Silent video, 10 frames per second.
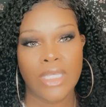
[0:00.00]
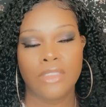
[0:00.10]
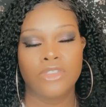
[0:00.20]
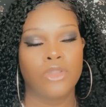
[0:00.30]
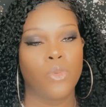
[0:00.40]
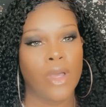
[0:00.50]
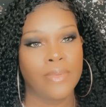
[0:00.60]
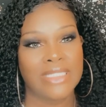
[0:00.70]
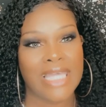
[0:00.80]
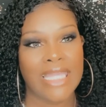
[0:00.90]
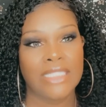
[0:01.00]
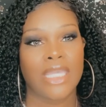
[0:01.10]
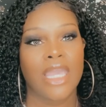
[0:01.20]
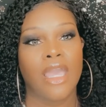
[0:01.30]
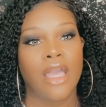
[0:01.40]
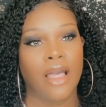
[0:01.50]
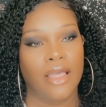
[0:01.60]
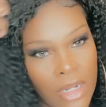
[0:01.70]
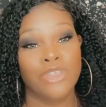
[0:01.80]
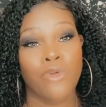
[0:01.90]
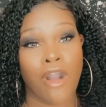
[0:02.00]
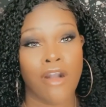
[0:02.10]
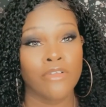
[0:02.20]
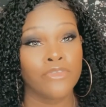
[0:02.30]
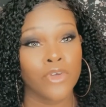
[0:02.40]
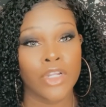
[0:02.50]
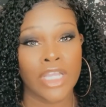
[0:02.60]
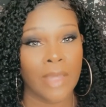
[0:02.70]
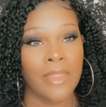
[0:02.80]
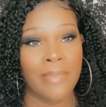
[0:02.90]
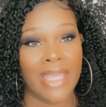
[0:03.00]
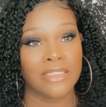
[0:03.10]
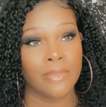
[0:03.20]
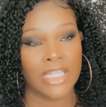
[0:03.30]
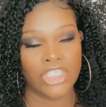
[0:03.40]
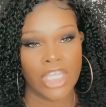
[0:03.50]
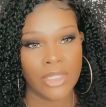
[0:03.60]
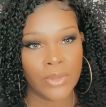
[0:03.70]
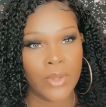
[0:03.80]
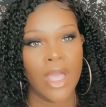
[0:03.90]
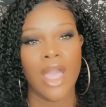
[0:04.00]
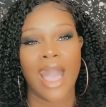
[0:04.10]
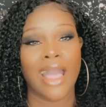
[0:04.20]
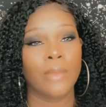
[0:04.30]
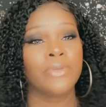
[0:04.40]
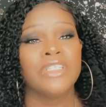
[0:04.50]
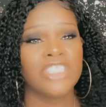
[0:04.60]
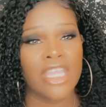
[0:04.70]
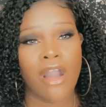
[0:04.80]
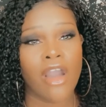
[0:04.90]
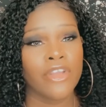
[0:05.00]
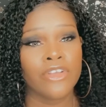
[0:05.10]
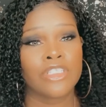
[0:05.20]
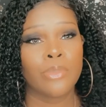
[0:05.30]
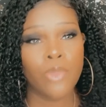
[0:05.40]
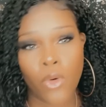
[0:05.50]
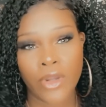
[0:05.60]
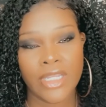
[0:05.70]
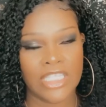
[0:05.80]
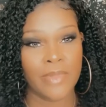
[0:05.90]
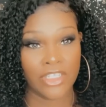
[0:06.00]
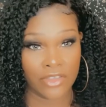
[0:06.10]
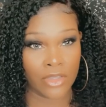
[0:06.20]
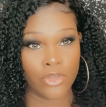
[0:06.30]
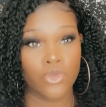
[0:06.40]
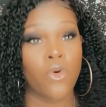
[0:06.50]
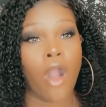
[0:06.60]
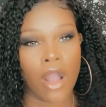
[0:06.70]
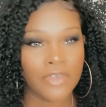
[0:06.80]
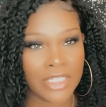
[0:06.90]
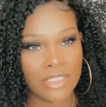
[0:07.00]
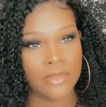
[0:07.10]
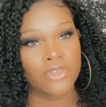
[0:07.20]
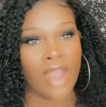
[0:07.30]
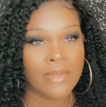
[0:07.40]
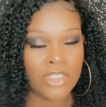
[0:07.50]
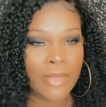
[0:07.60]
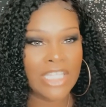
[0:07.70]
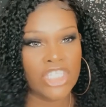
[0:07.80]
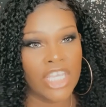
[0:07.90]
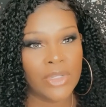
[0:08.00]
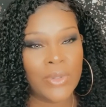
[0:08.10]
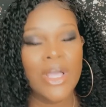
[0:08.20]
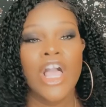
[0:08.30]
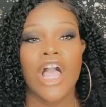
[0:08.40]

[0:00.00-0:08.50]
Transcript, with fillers: to the website. Again, all for coming back to my channel. I appreciate all your support, especially those who already subscribe to my channel.